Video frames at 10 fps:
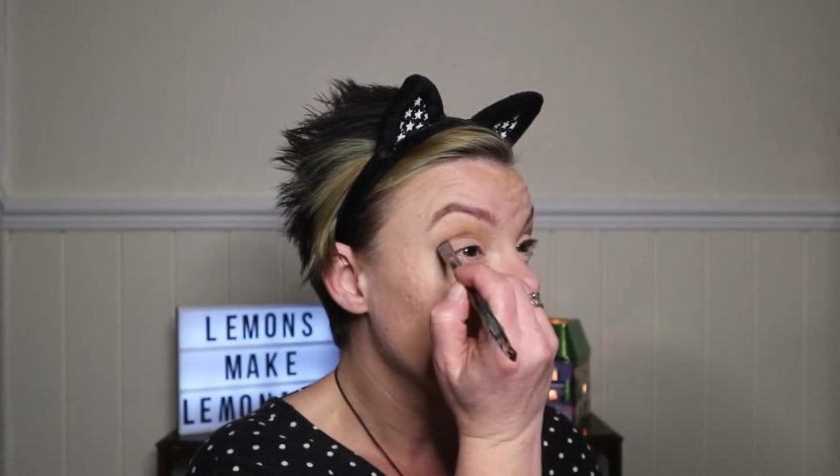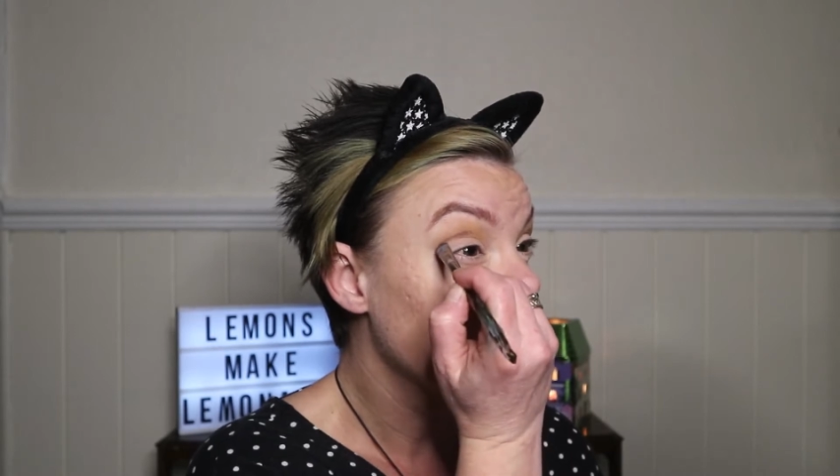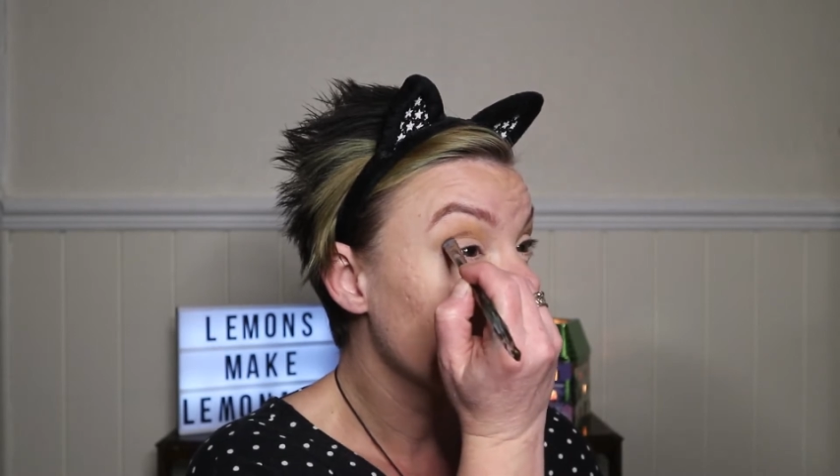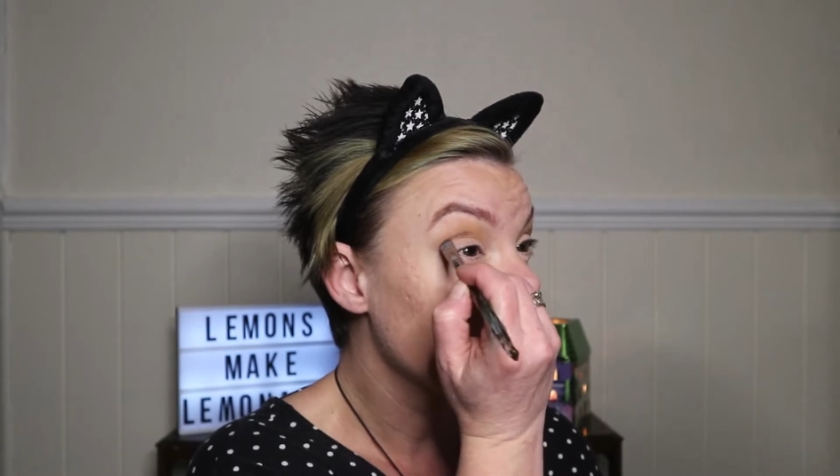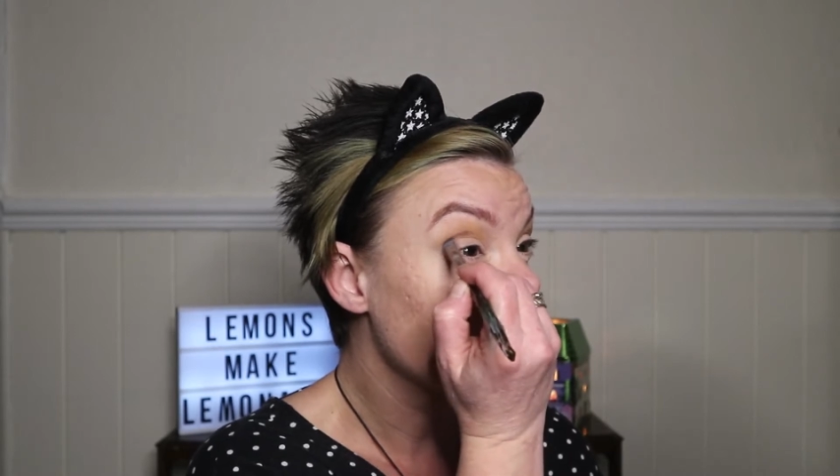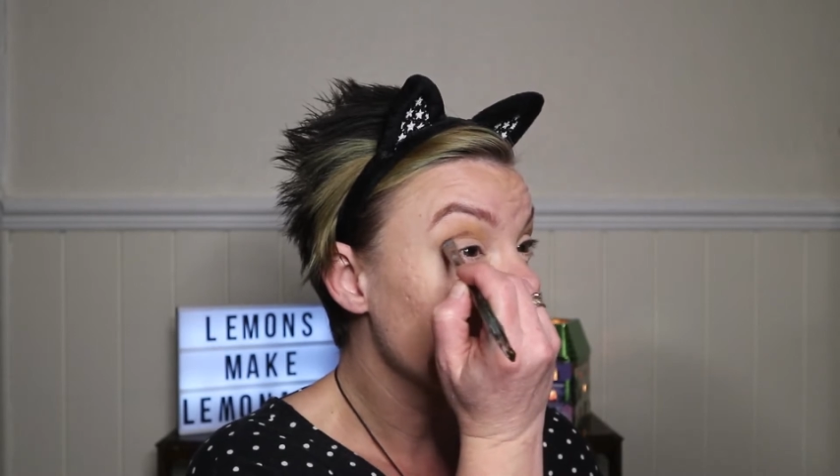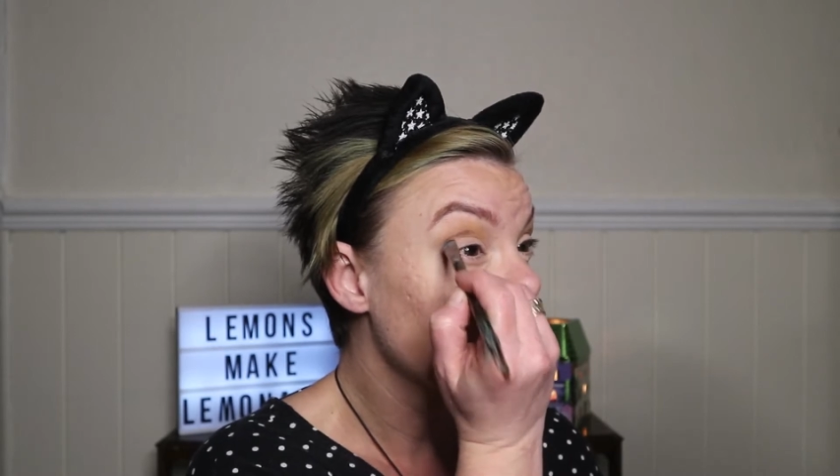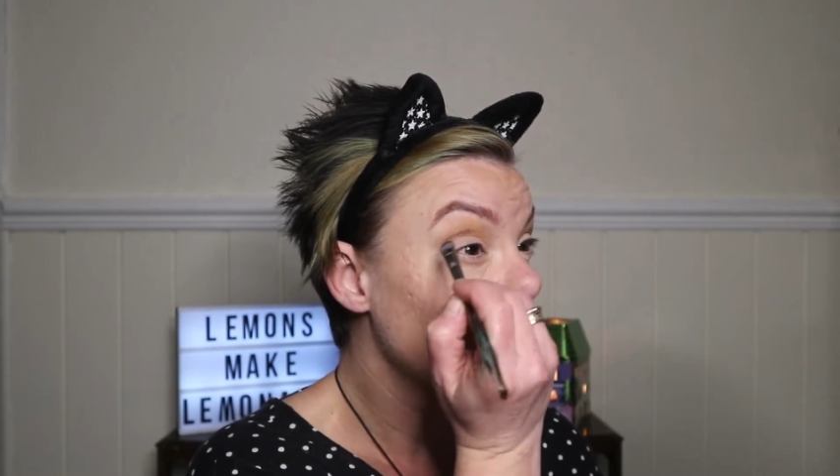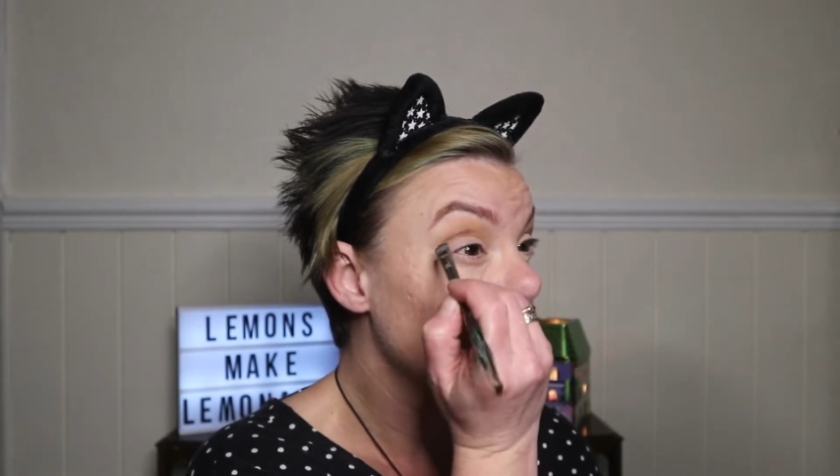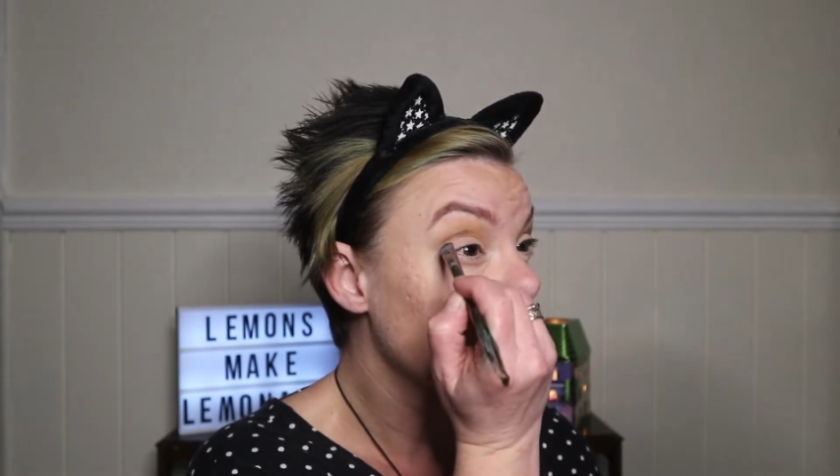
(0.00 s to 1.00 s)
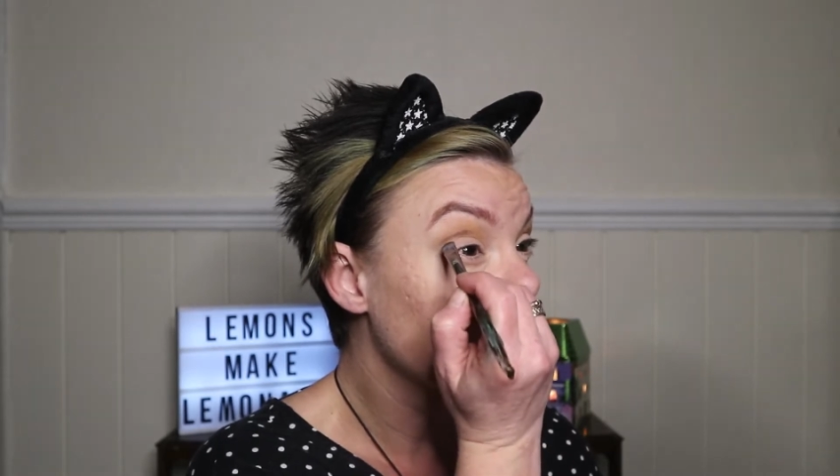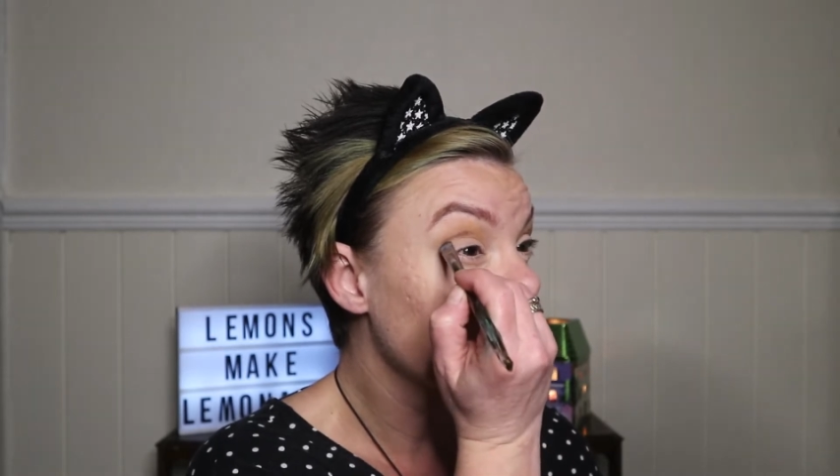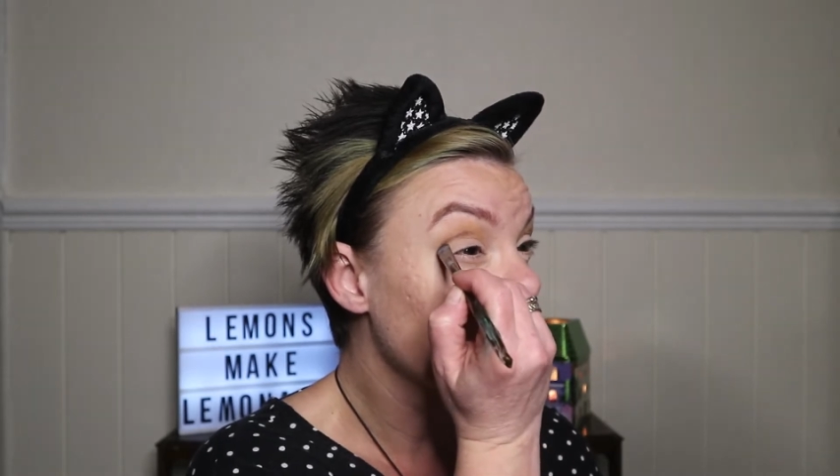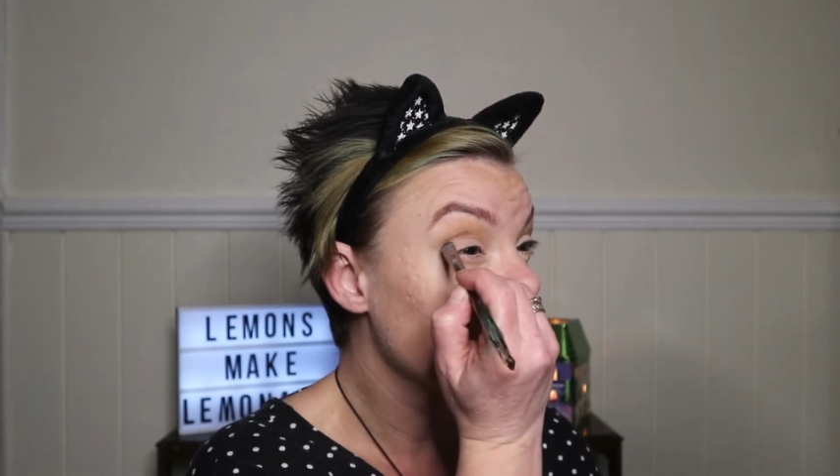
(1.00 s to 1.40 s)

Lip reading: Let's have a look.